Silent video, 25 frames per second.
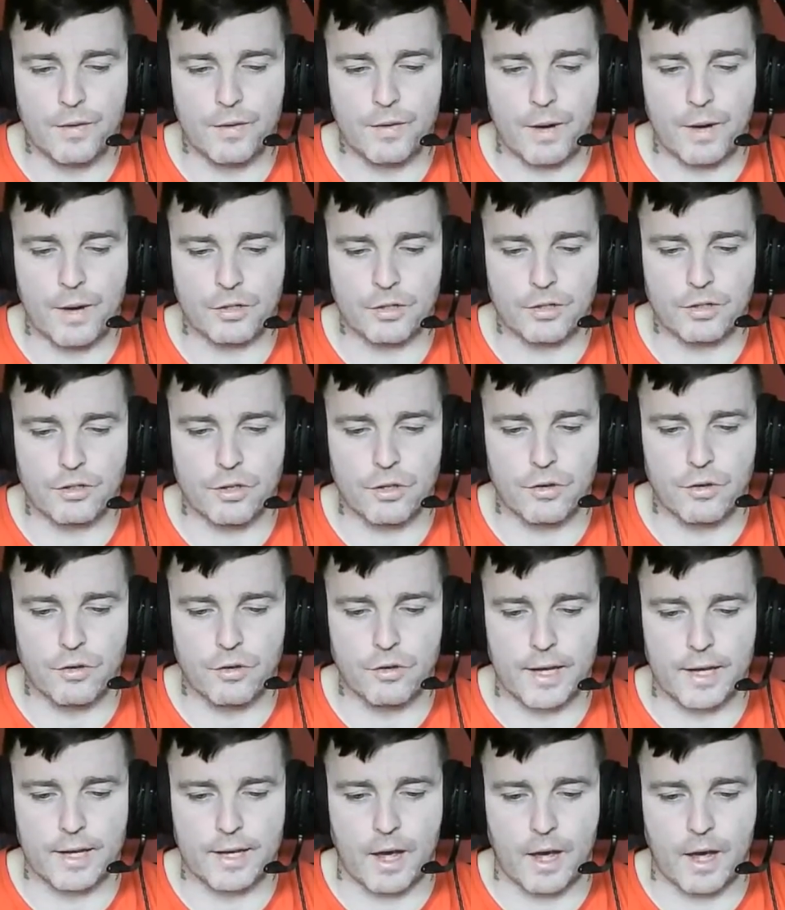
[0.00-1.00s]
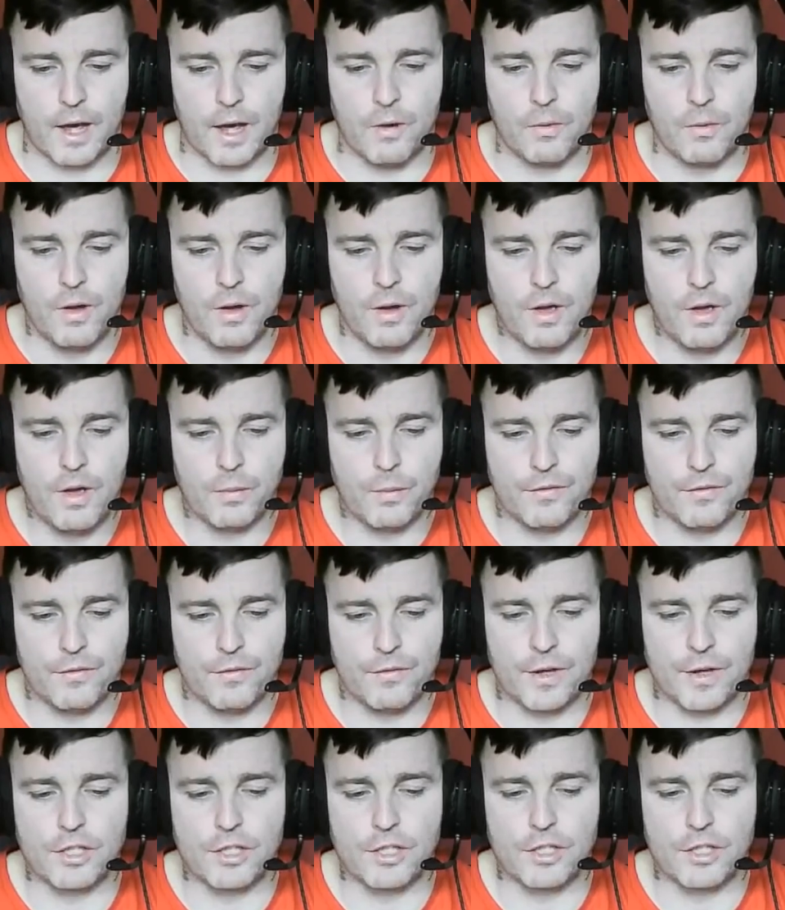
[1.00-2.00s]
That put
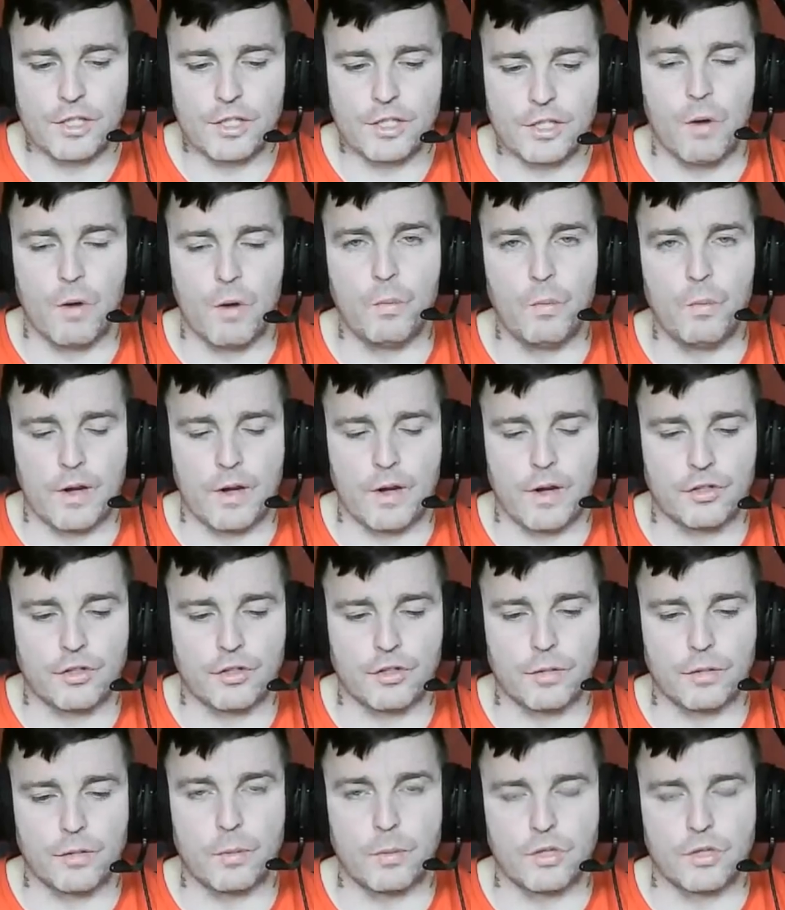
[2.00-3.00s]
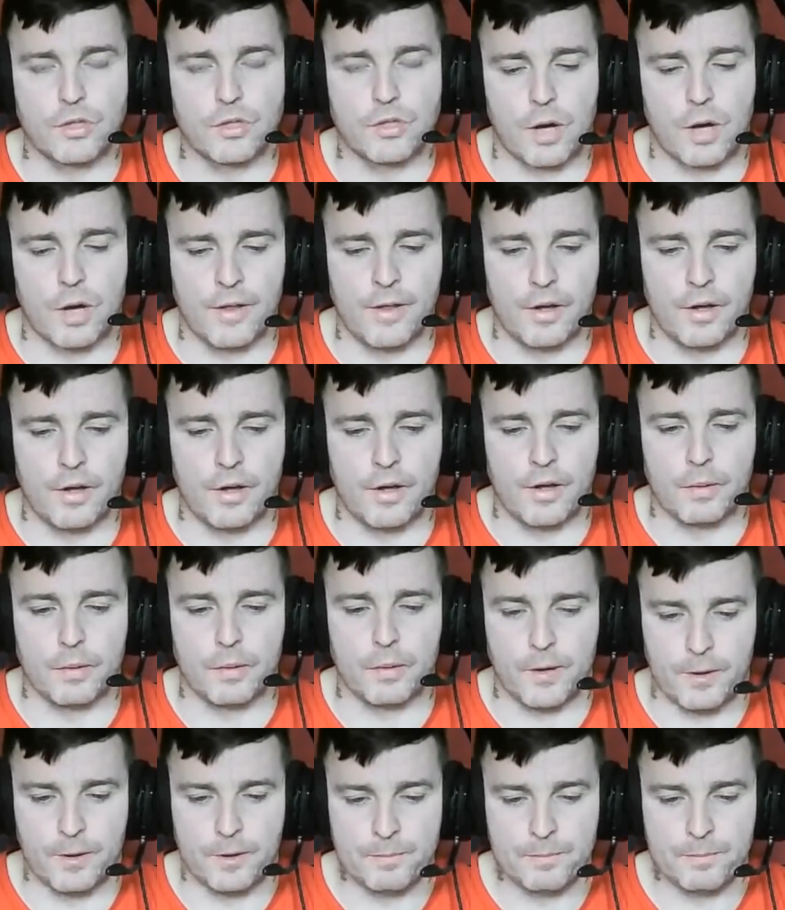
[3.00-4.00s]
the Villains equal on points
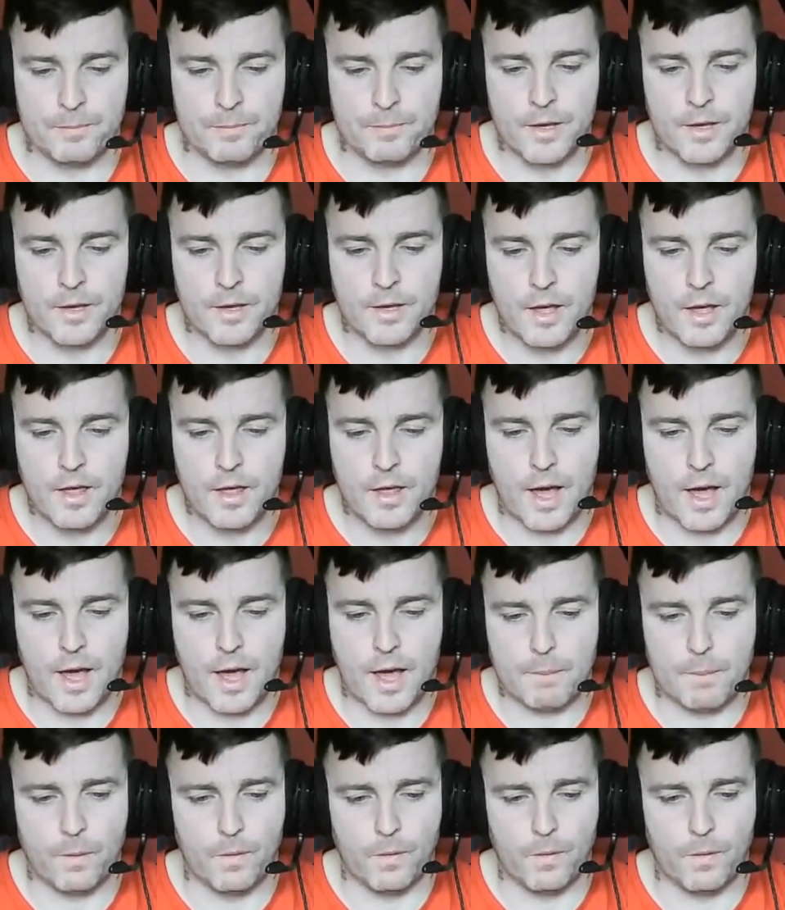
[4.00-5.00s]
with